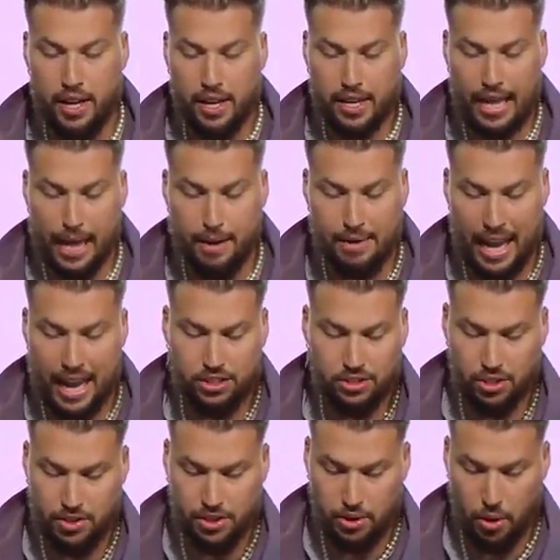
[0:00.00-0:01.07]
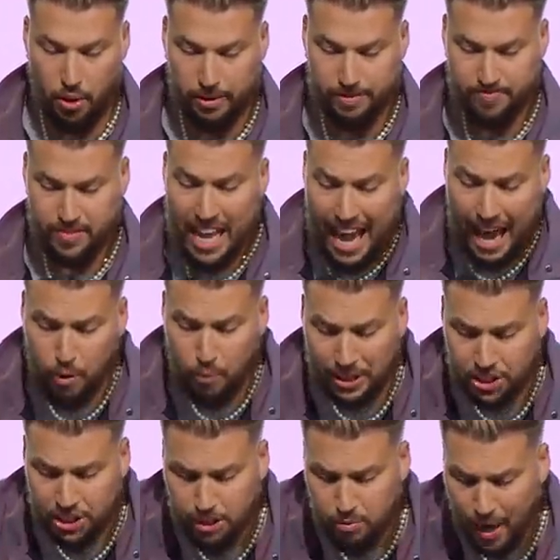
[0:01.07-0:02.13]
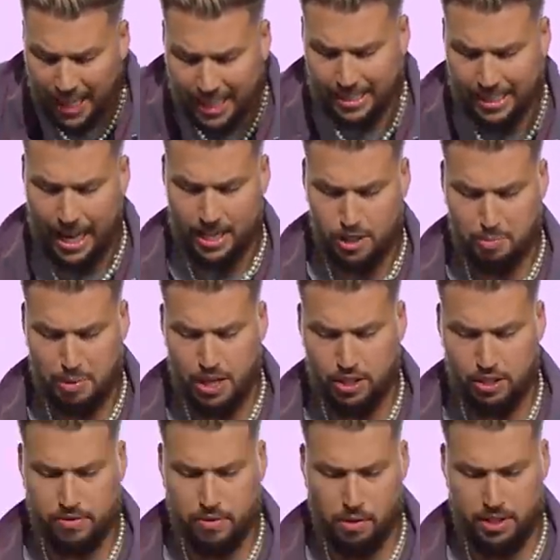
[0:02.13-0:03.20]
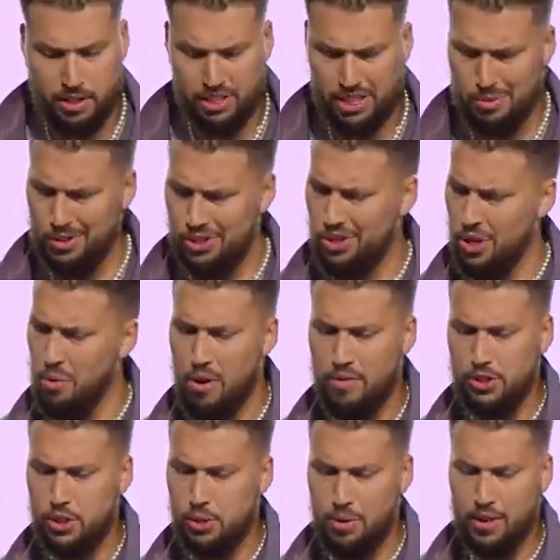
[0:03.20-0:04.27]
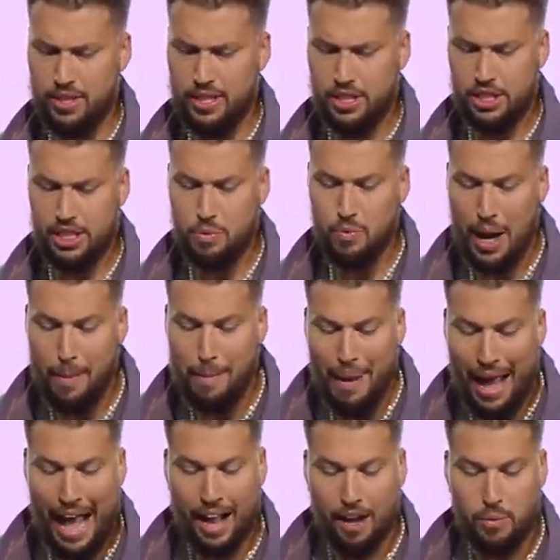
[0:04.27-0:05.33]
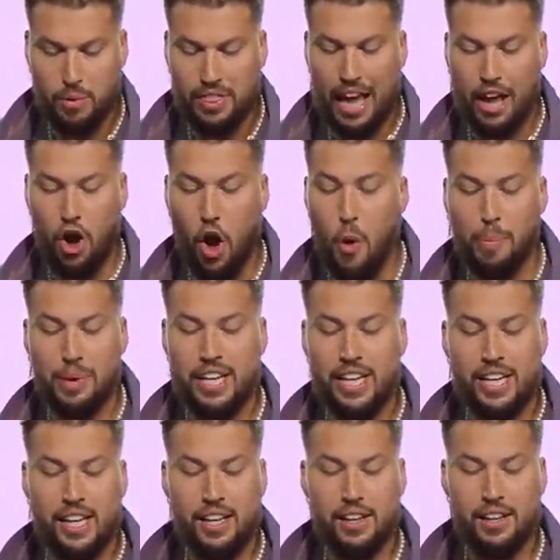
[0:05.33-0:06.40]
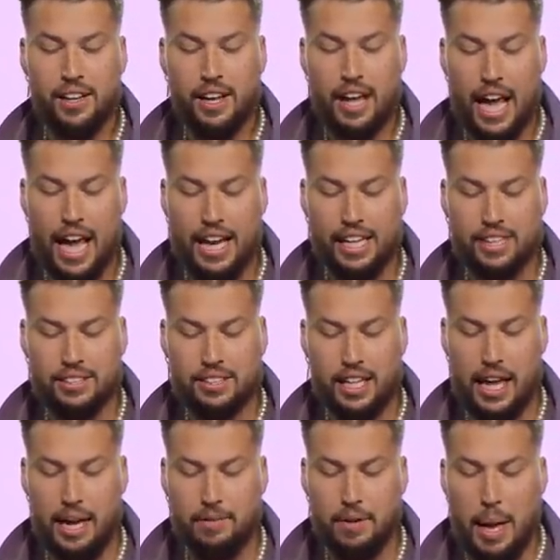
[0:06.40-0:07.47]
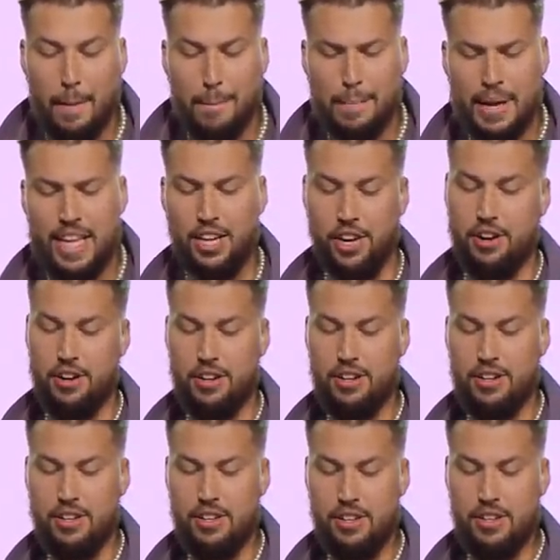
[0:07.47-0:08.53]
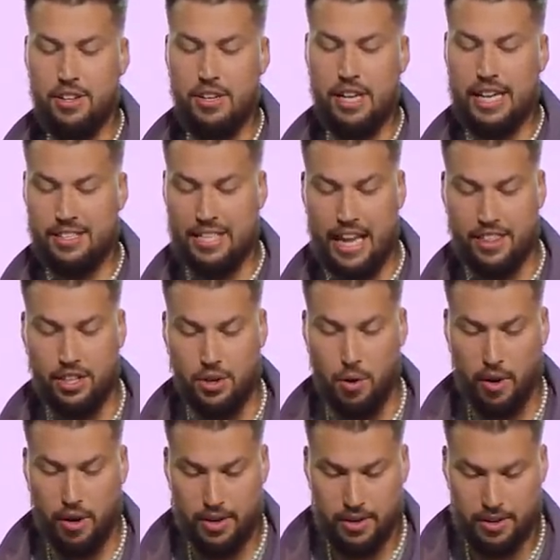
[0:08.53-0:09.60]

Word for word: came to answer the door. And when she recognized Peter's voice, she was so overjoyed that she ran back without opening it and exclaimed, Peter is at the door.